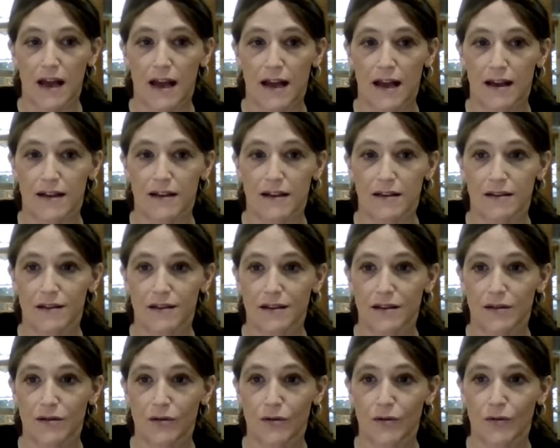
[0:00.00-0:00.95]
and
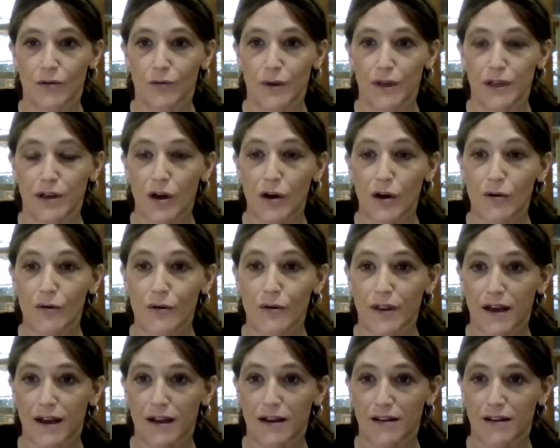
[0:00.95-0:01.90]
we know
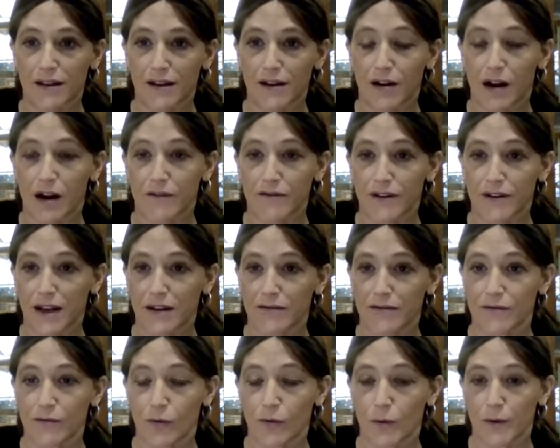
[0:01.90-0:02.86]
that they often have
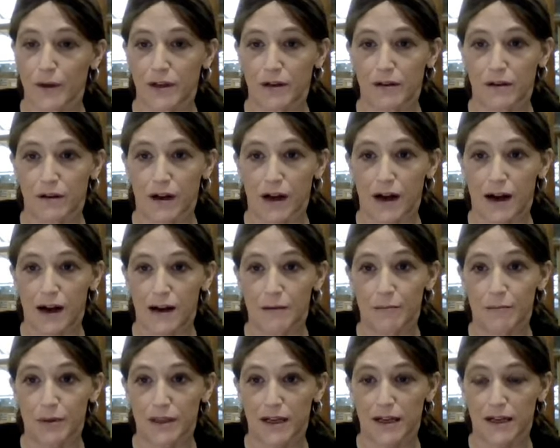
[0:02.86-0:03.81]
what we call
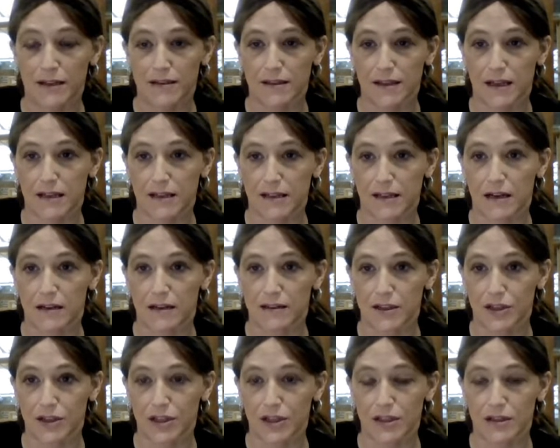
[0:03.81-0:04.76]
complex
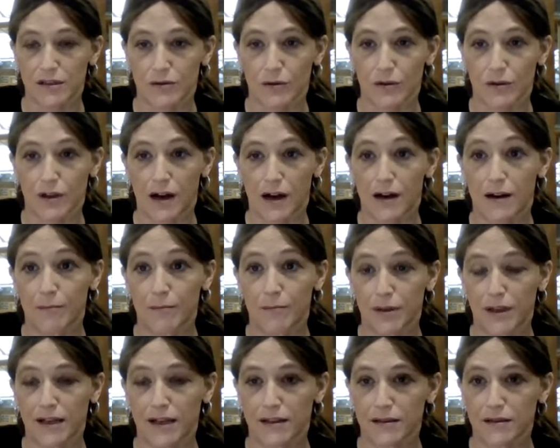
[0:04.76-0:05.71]
etiologies or
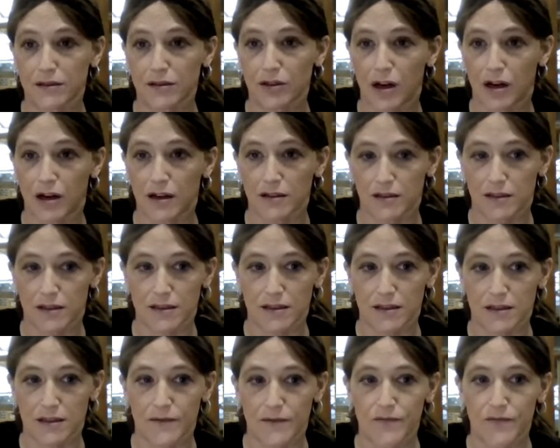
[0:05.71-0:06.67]
complex
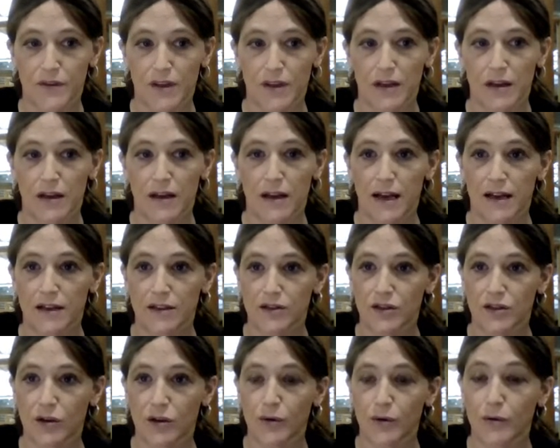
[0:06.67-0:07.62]
causes. And
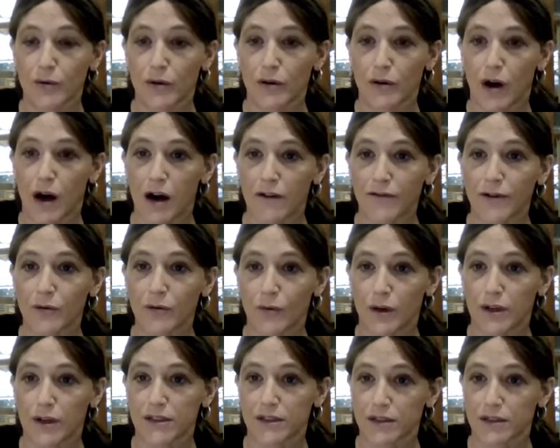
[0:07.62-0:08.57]
so we often
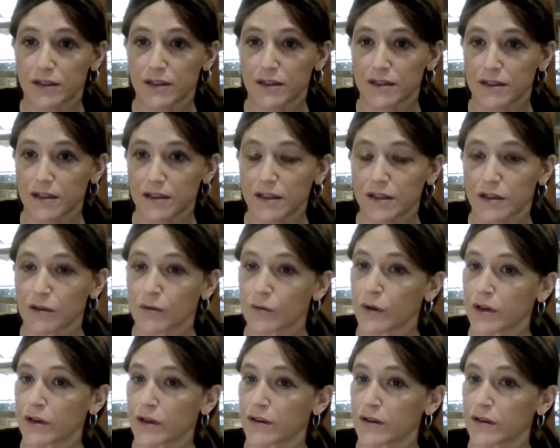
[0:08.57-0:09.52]
want to consider
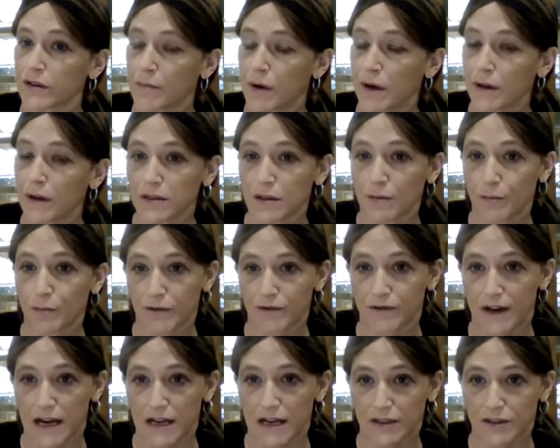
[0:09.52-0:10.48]
what are the multiple
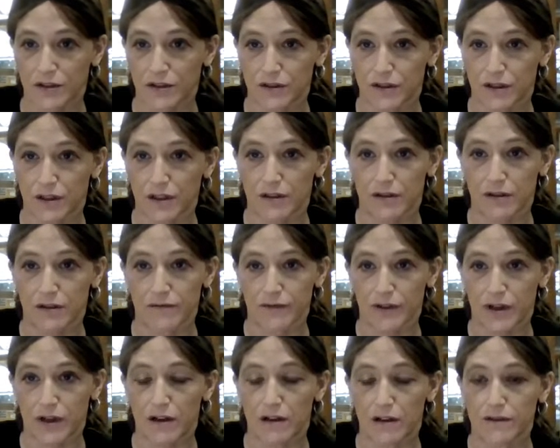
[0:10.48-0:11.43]
factors that are
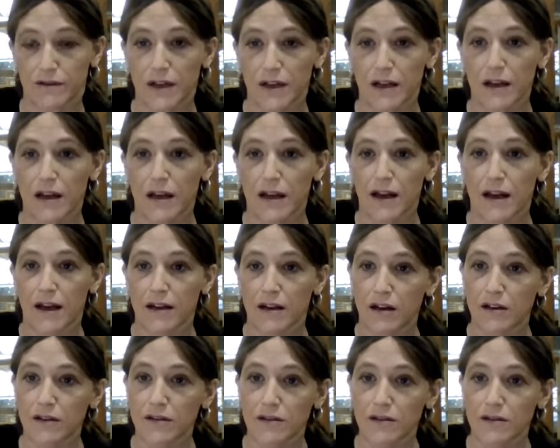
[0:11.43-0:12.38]
involved. And
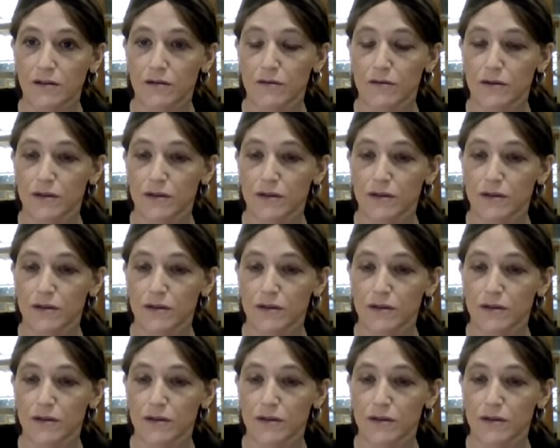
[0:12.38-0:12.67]
also